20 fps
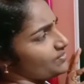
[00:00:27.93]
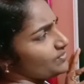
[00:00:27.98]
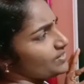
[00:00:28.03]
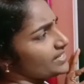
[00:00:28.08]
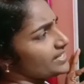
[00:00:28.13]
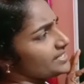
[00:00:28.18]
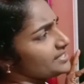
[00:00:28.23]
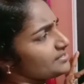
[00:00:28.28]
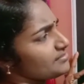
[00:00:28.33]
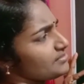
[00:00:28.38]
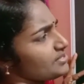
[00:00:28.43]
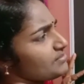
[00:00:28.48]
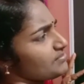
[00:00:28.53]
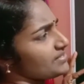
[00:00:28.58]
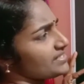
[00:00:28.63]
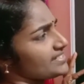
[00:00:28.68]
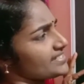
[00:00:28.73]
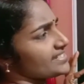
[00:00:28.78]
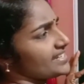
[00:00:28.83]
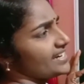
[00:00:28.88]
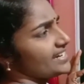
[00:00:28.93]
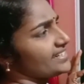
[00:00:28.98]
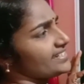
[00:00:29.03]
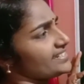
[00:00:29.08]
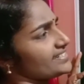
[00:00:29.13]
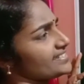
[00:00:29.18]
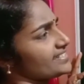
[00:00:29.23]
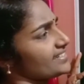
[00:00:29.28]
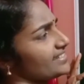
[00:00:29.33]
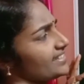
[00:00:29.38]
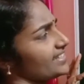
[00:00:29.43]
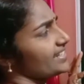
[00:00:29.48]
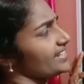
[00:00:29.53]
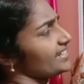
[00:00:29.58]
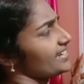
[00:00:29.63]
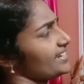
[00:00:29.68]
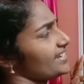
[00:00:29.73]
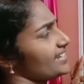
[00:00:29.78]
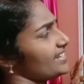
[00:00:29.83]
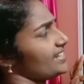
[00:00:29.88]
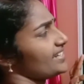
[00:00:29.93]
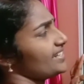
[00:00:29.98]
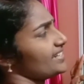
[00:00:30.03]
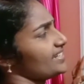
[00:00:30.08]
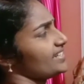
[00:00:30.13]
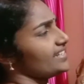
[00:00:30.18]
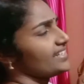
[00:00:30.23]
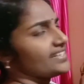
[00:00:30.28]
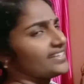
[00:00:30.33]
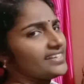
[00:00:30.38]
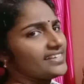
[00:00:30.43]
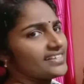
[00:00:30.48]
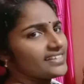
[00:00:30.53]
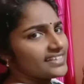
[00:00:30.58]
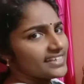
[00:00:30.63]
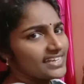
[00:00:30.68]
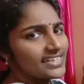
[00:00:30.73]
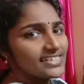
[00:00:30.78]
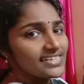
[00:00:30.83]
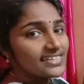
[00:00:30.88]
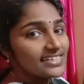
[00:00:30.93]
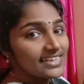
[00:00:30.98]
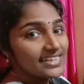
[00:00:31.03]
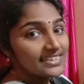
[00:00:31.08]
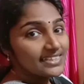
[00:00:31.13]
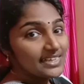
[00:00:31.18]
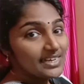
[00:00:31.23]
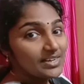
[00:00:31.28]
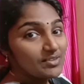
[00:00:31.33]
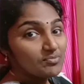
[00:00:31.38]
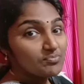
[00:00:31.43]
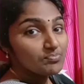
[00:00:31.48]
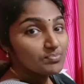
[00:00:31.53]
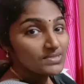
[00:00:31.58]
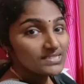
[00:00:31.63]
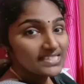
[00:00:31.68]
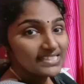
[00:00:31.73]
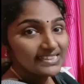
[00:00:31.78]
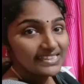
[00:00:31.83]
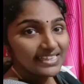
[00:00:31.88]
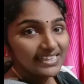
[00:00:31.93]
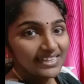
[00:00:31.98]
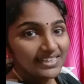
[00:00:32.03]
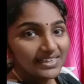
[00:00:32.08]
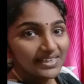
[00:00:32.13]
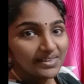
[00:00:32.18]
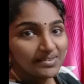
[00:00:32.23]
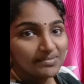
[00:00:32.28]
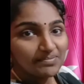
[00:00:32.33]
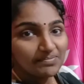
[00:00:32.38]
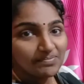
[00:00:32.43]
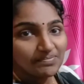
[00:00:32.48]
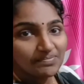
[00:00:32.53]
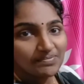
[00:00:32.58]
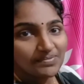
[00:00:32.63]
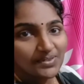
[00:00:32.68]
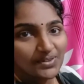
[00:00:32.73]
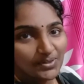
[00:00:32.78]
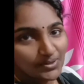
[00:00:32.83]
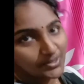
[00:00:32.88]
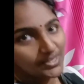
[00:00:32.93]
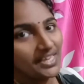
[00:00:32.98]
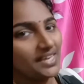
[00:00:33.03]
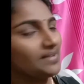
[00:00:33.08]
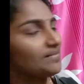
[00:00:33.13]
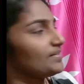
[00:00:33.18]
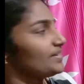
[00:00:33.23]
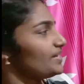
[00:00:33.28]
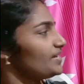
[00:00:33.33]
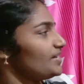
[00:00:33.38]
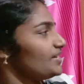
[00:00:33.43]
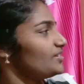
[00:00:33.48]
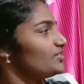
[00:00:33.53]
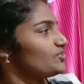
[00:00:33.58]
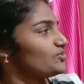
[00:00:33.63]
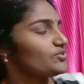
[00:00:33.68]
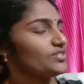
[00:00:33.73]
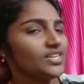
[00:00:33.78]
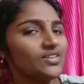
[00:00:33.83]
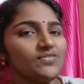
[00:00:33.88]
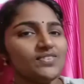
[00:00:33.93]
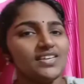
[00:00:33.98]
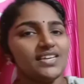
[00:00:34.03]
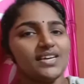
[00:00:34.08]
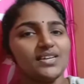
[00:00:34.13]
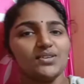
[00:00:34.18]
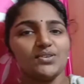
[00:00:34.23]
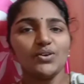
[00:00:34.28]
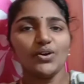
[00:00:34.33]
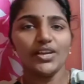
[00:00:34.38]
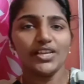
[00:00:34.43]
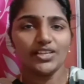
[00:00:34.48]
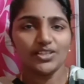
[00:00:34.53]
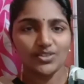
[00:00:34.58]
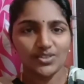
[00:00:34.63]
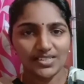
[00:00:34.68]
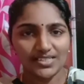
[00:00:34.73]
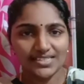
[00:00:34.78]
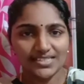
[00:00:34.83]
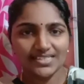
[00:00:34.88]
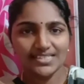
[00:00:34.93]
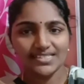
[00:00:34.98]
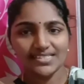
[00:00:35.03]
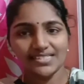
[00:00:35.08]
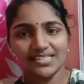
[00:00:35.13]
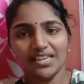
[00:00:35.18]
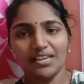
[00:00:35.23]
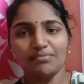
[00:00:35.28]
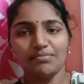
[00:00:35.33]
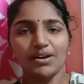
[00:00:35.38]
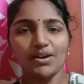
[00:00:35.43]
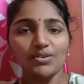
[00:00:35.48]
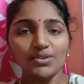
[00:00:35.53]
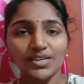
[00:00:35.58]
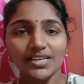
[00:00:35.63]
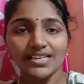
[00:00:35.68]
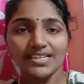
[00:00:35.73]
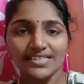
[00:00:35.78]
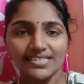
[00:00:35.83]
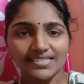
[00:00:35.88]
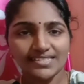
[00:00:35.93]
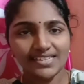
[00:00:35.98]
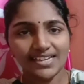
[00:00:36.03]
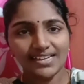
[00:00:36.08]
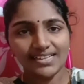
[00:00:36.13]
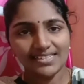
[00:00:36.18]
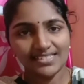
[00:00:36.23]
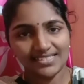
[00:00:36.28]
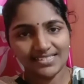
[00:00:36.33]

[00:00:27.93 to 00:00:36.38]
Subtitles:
What is in the salt satyagraha? Kejitile ningal uppu satyagraham. Okay. Today we are going to discuss about salt